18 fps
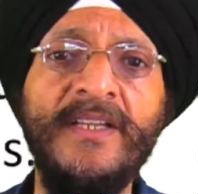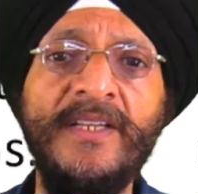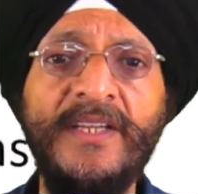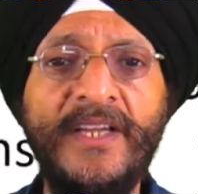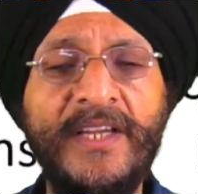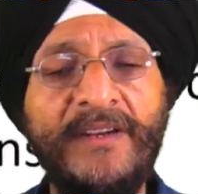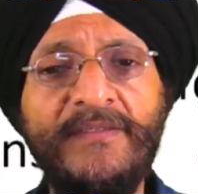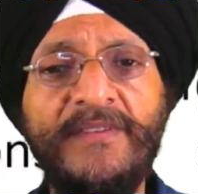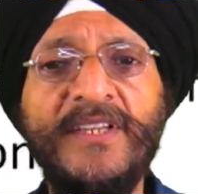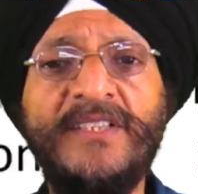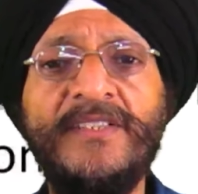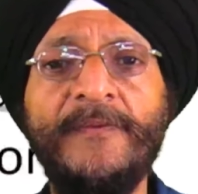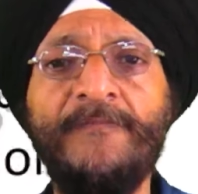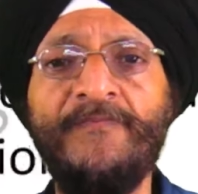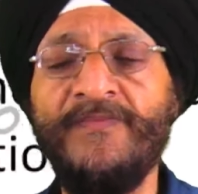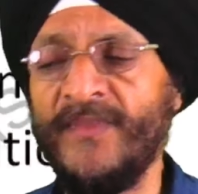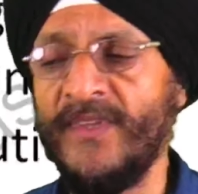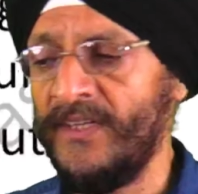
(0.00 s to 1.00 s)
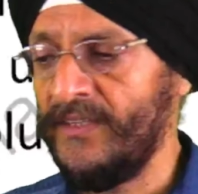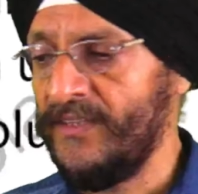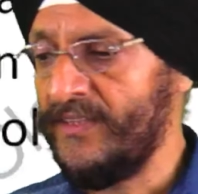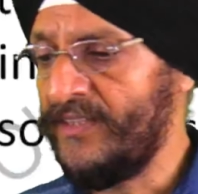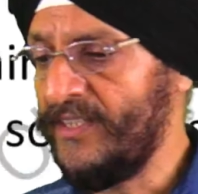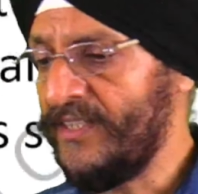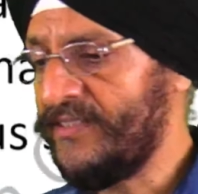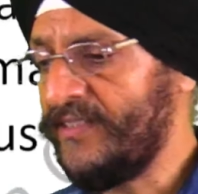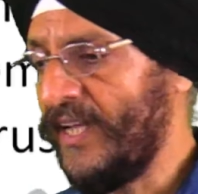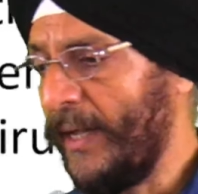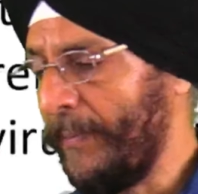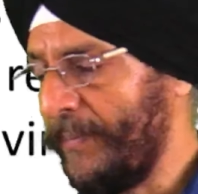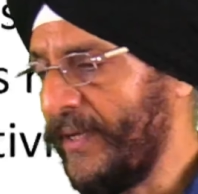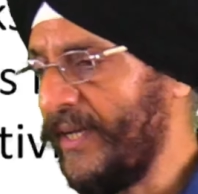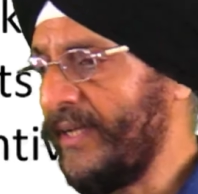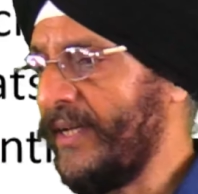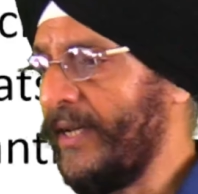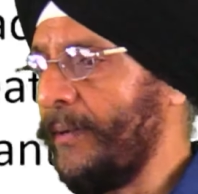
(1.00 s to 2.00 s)
in which the
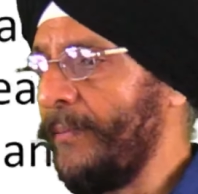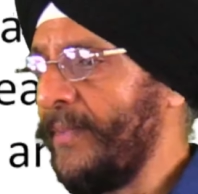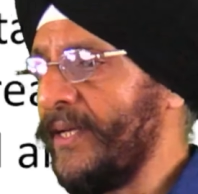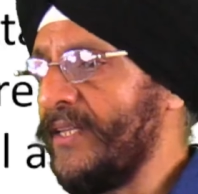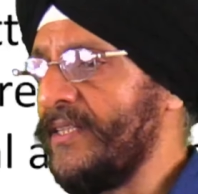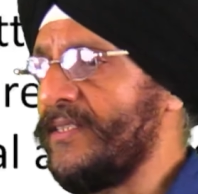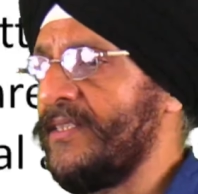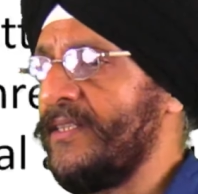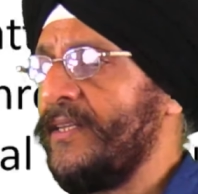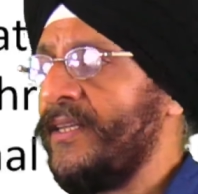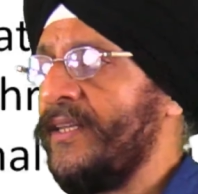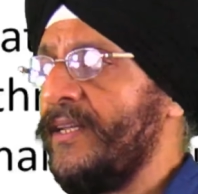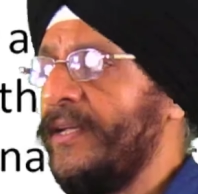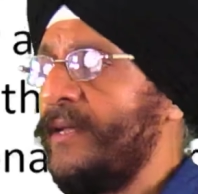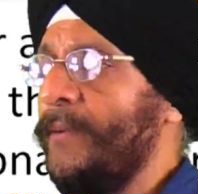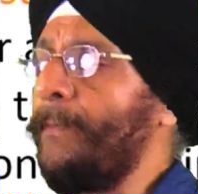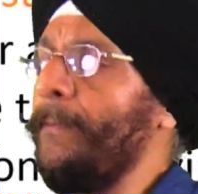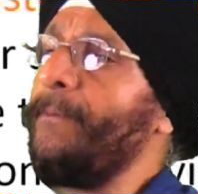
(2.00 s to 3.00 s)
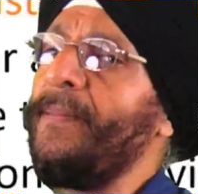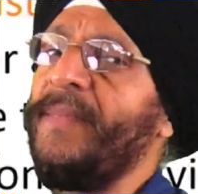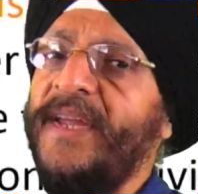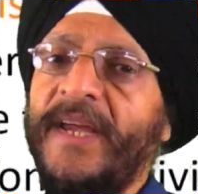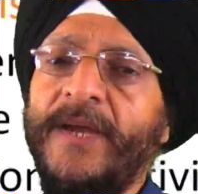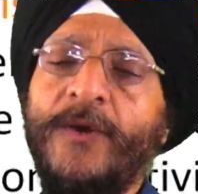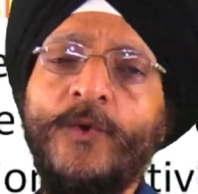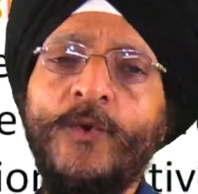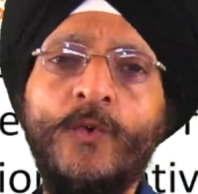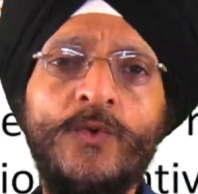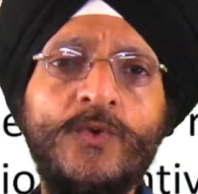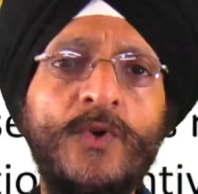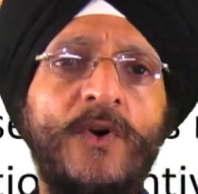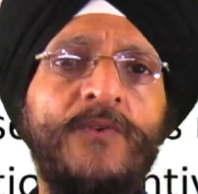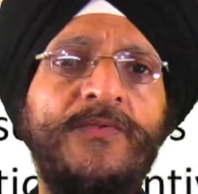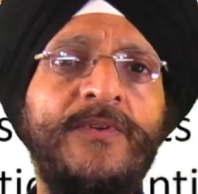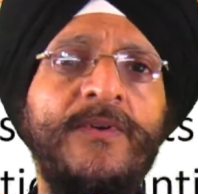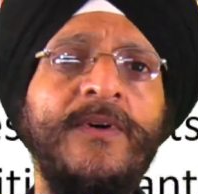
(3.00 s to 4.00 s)
cyber criminals make use
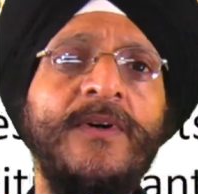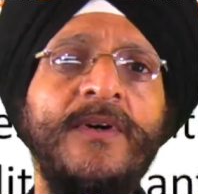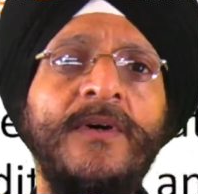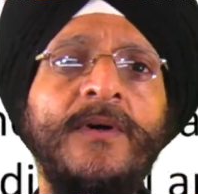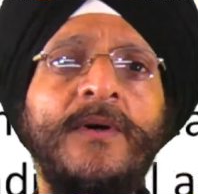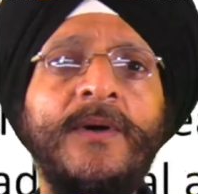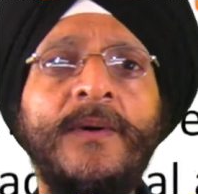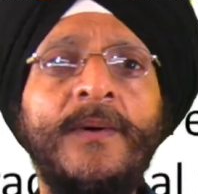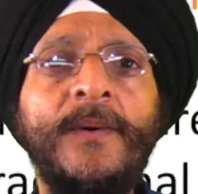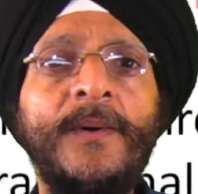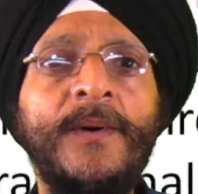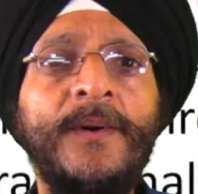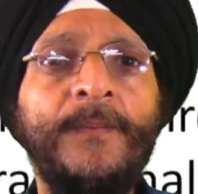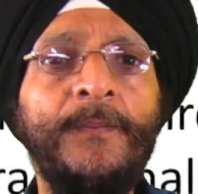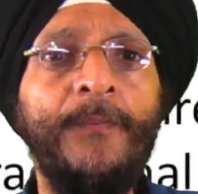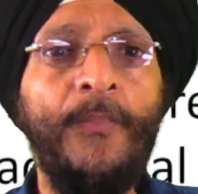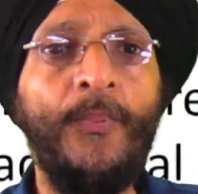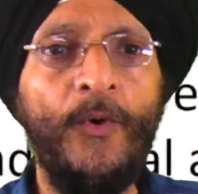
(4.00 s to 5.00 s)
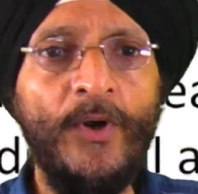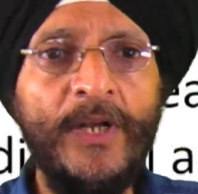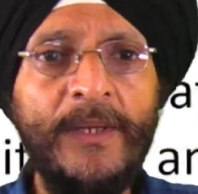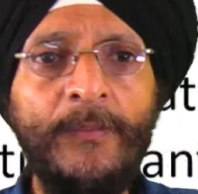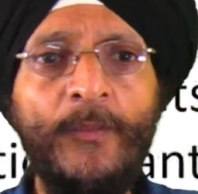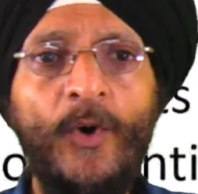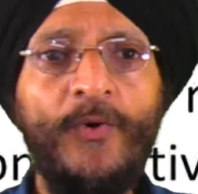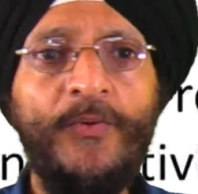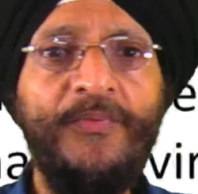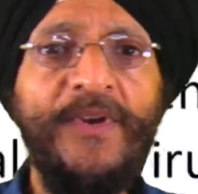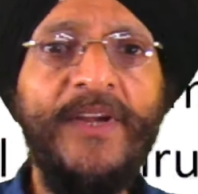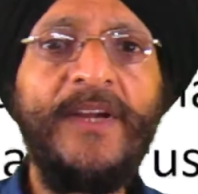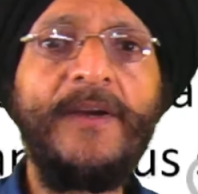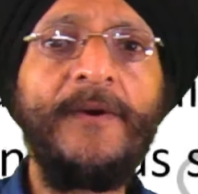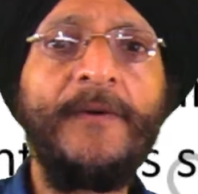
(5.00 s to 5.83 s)
of polymorphic,